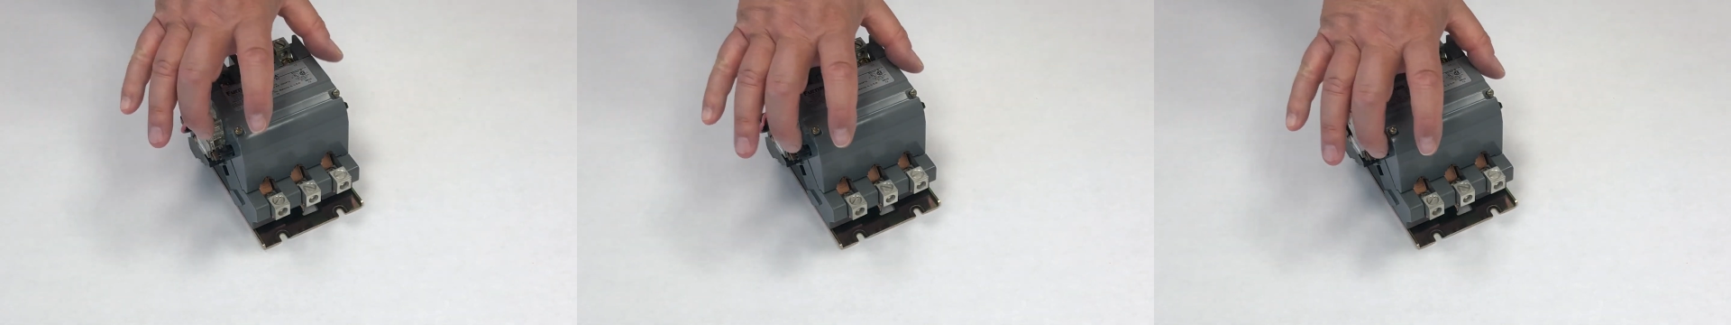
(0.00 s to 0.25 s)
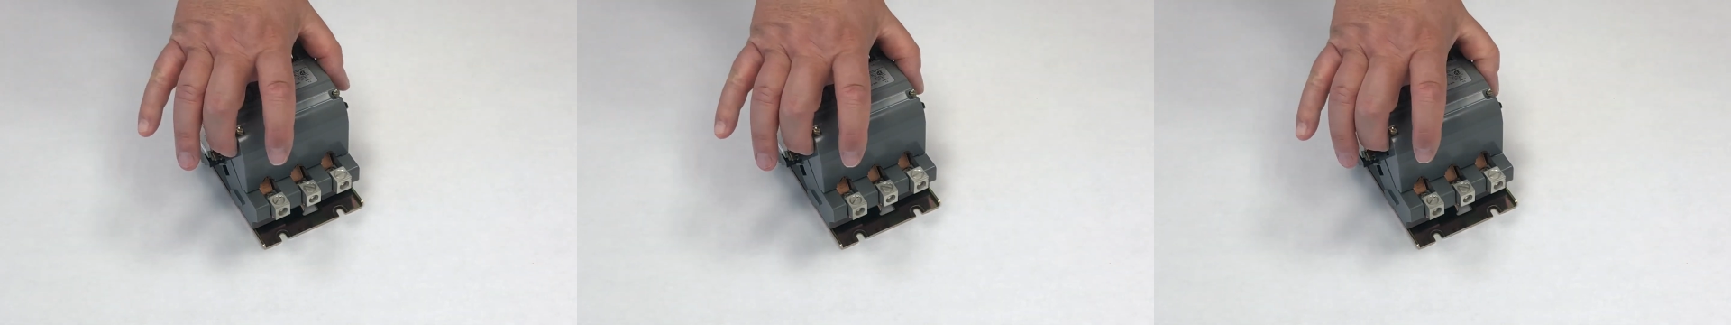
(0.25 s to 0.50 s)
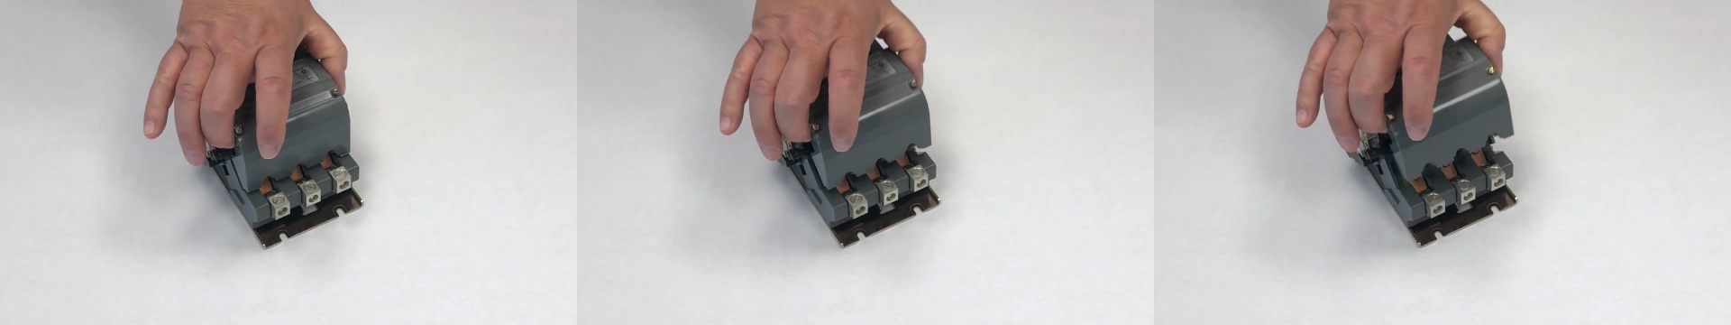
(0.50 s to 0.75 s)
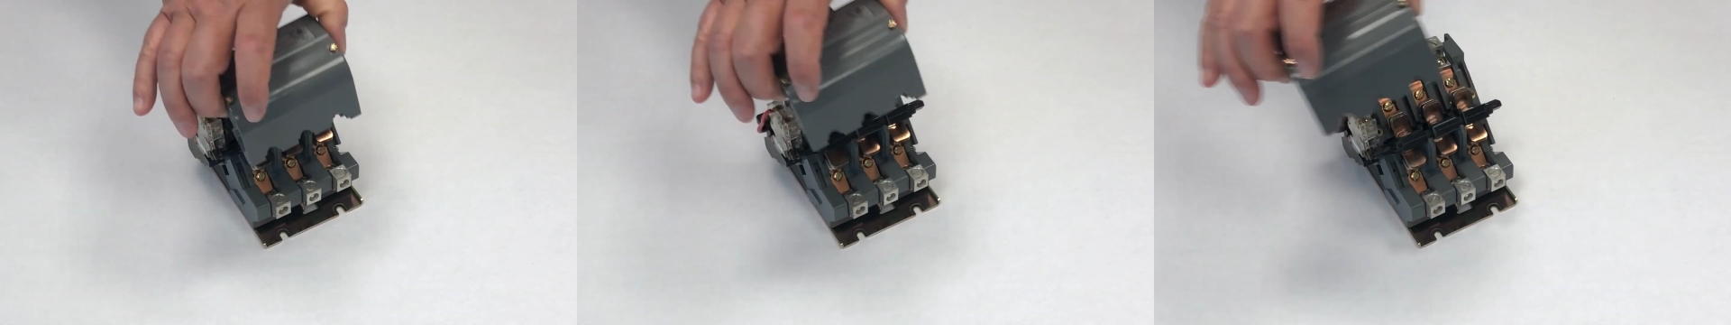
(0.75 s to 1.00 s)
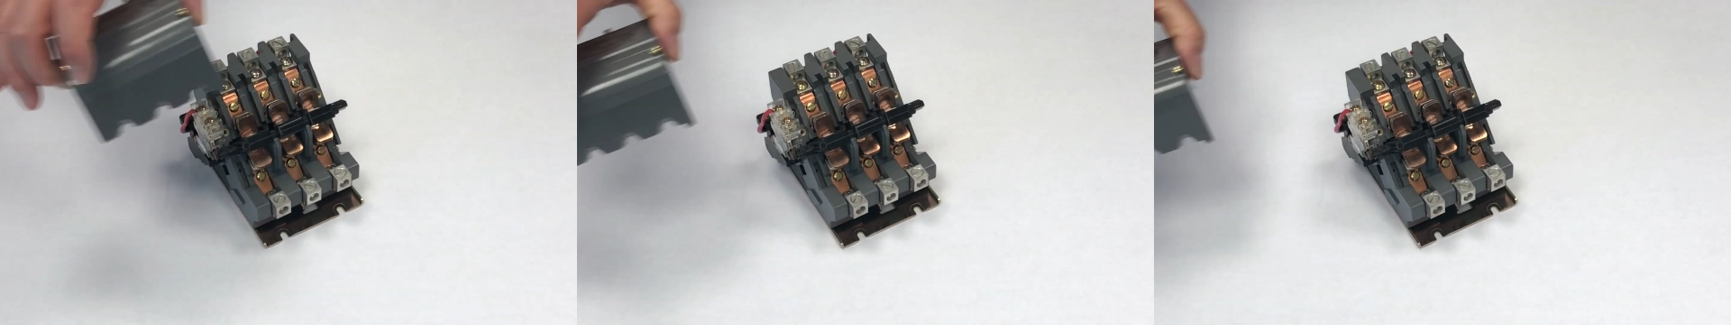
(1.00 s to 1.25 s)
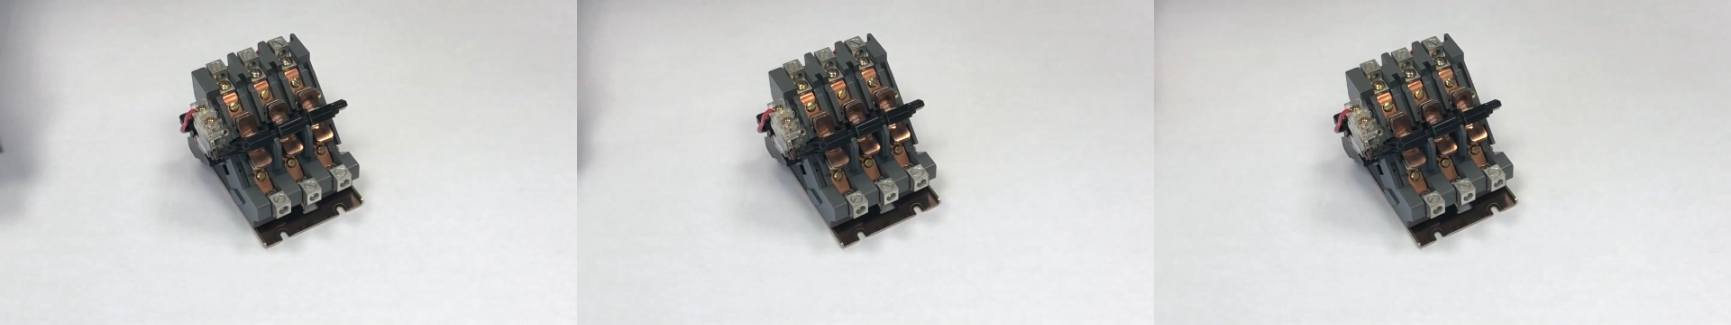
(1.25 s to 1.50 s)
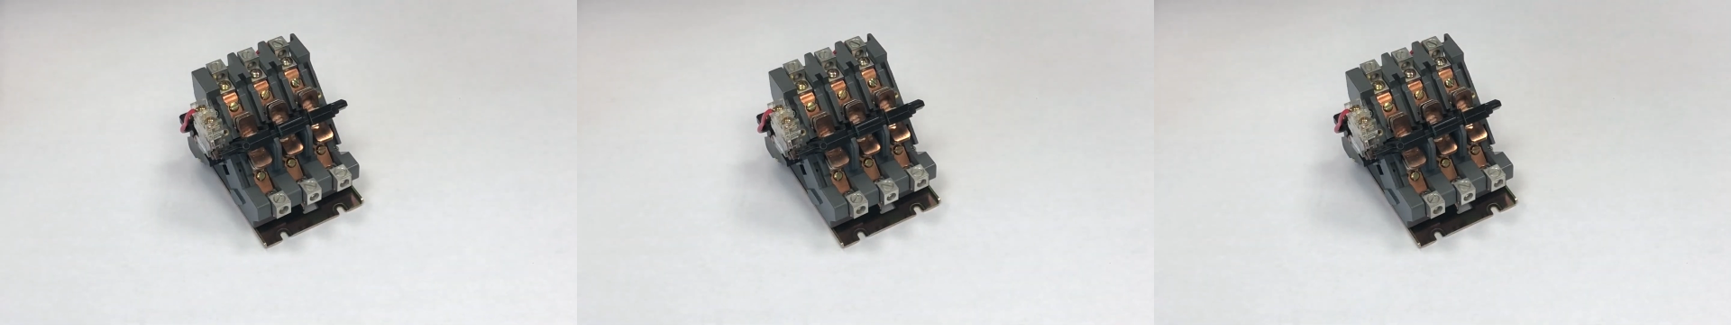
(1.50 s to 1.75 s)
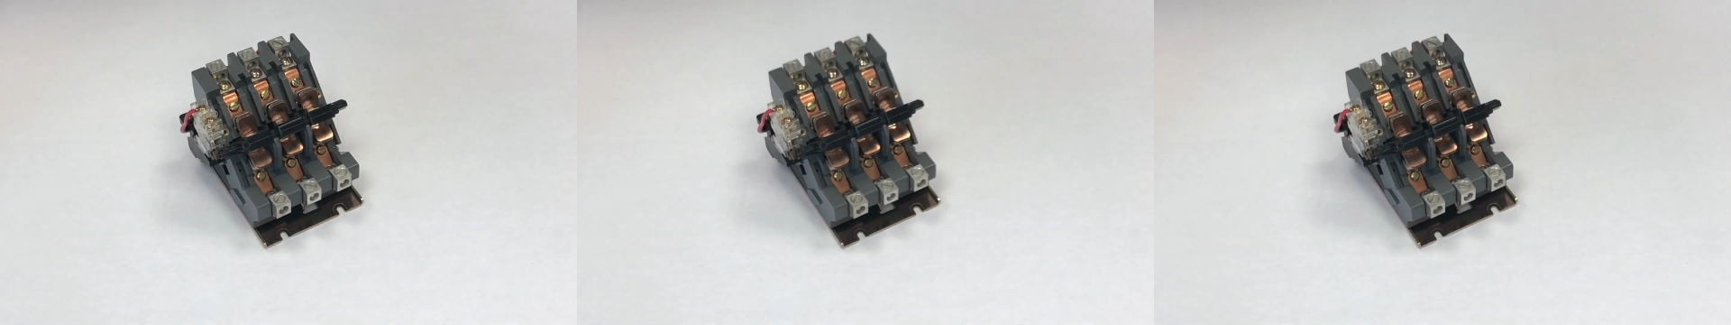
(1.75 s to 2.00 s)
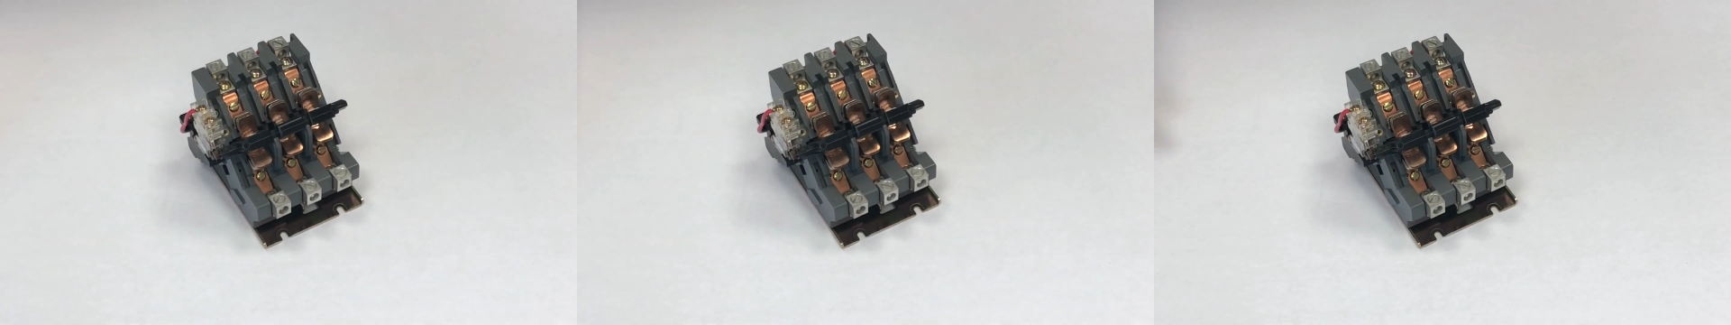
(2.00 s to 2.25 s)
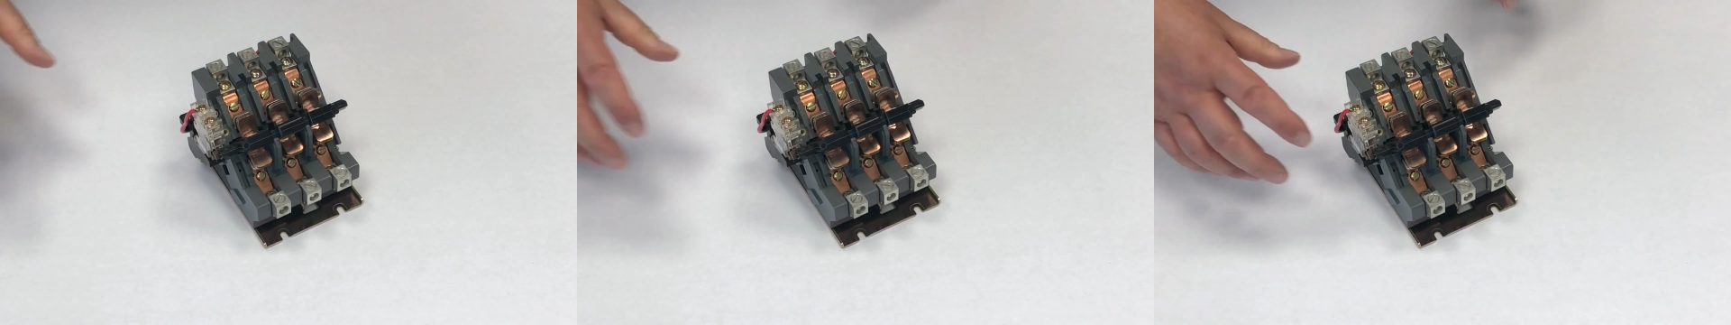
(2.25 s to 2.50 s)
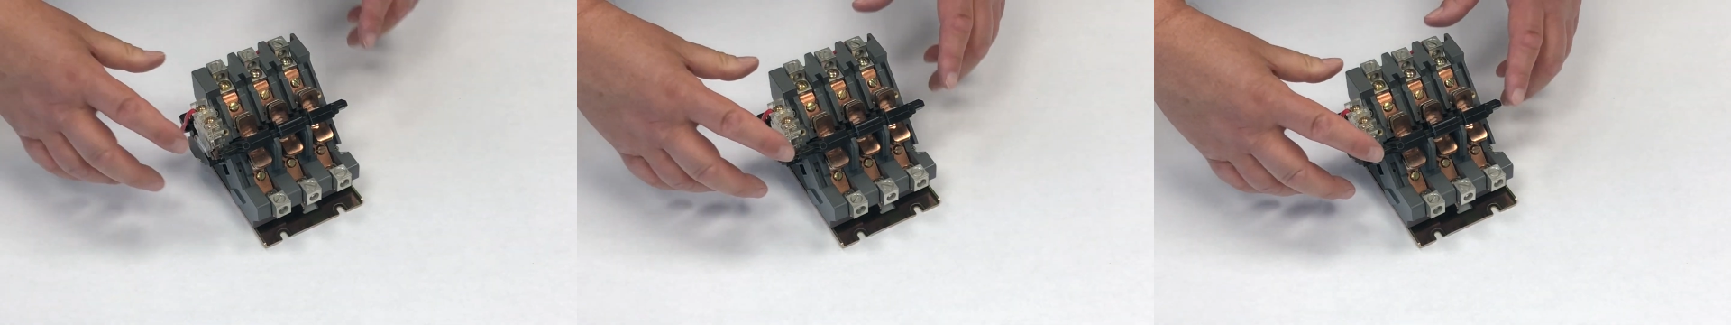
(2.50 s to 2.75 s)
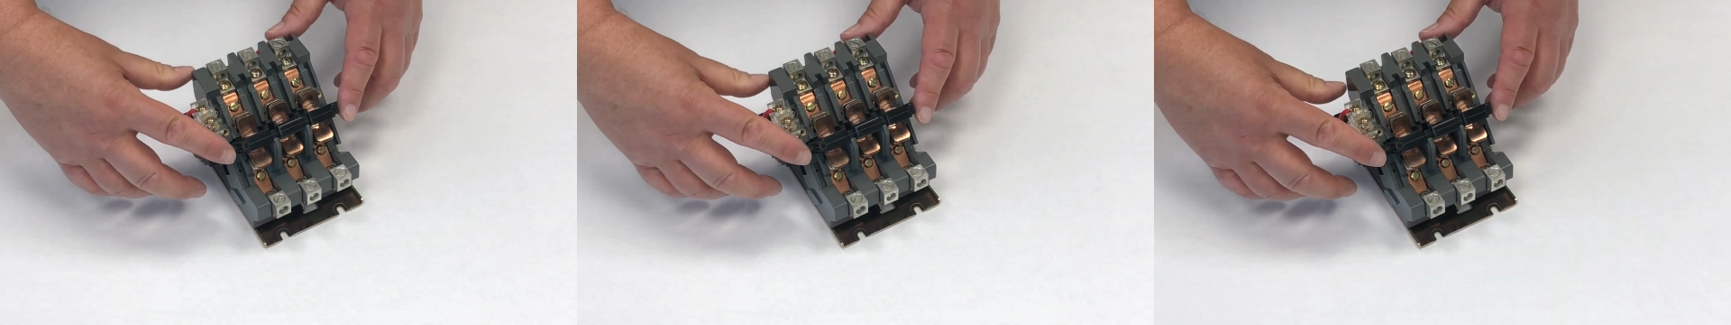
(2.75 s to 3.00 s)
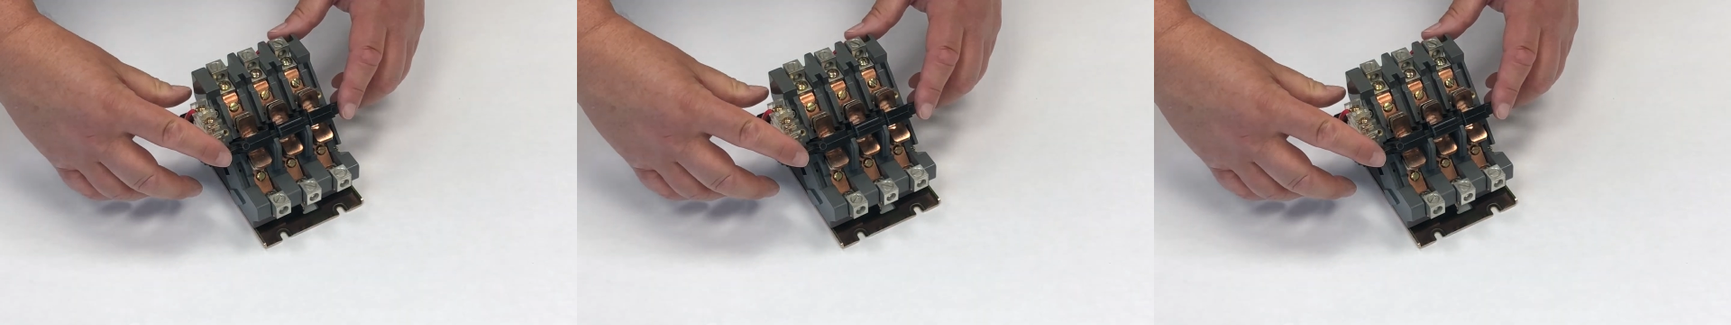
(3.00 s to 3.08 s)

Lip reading: No face is visible, so there are no lips to read.